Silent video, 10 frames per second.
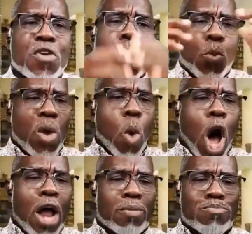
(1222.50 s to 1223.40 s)
We
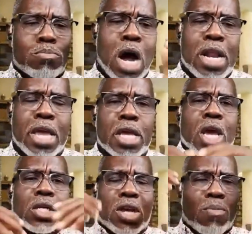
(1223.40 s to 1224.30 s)
want money.
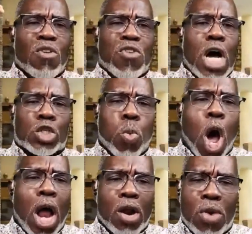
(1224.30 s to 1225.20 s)
Some of us want a
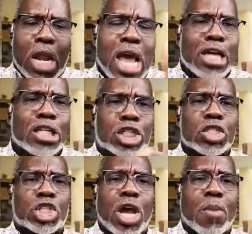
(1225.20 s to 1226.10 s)

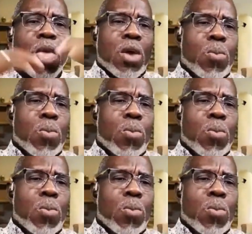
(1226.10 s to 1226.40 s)
relationship. We